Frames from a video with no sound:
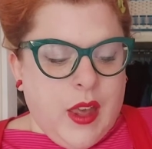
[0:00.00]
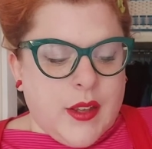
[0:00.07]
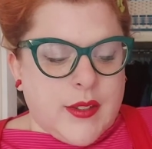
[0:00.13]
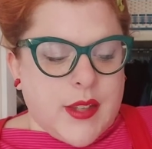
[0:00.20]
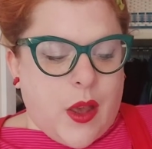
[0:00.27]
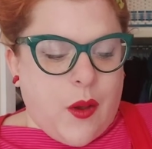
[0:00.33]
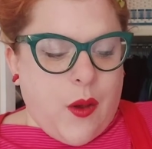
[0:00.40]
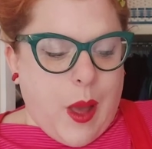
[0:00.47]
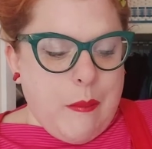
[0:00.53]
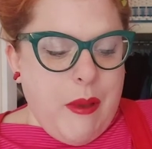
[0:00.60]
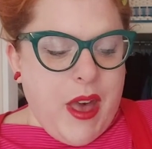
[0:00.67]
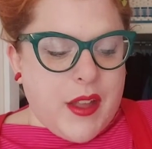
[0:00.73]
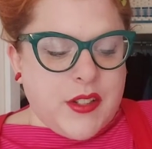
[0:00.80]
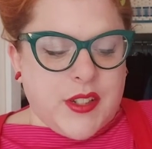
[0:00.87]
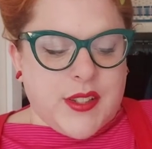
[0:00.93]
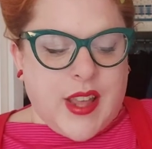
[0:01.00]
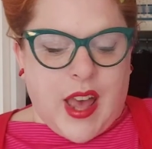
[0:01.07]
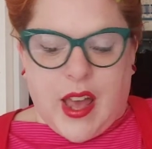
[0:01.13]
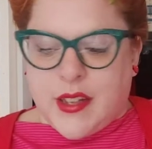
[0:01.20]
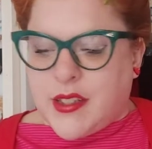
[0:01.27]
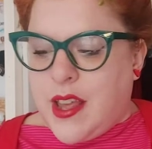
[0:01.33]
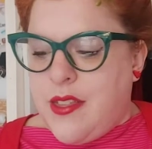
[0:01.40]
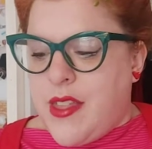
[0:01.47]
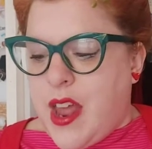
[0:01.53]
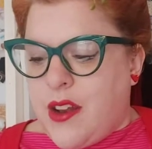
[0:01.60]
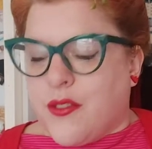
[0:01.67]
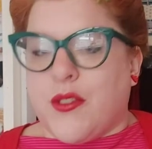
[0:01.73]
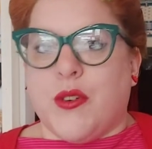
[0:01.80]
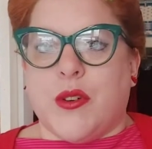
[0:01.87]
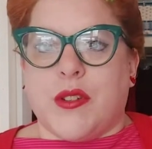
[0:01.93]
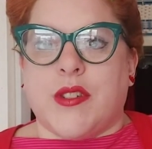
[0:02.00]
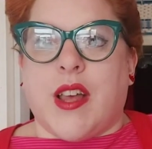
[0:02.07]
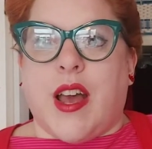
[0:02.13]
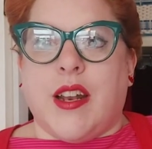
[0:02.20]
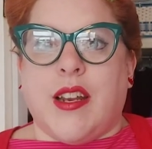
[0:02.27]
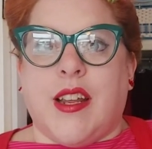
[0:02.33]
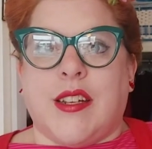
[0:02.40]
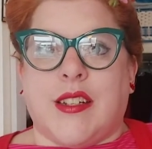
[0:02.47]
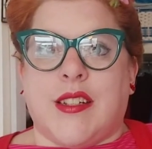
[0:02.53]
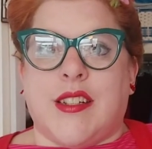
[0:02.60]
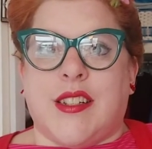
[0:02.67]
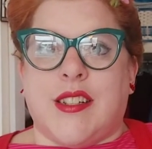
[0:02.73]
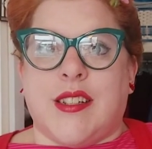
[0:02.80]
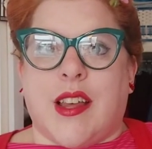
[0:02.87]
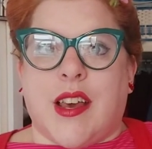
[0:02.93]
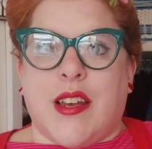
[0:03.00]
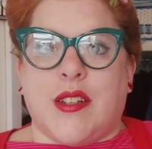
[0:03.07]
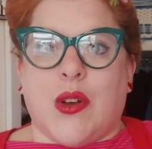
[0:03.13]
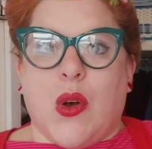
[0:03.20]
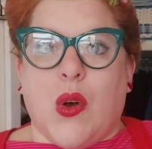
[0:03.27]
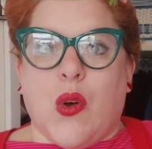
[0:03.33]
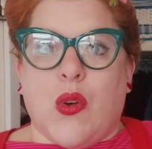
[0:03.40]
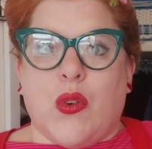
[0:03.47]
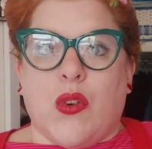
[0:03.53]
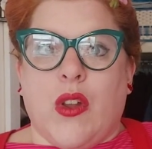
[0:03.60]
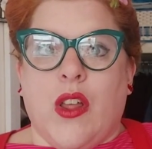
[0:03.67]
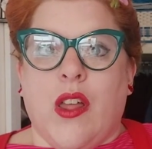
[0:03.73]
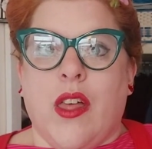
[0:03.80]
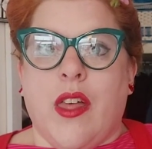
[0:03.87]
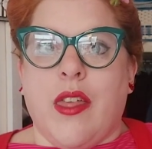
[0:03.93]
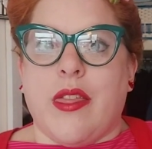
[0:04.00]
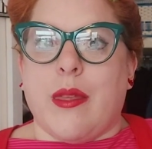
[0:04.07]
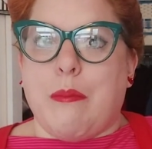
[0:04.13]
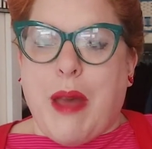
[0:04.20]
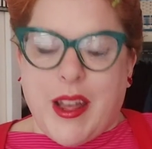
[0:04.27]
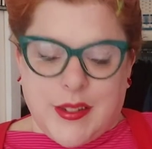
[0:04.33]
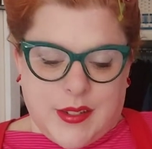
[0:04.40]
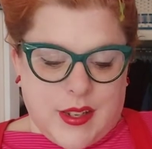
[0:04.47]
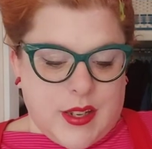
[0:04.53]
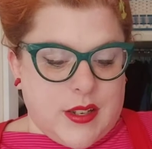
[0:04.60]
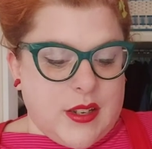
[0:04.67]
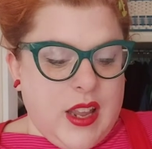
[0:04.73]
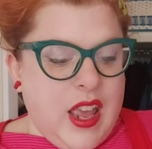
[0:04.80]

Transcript: So I purchased that, and then of course I needed to decide on the pattern.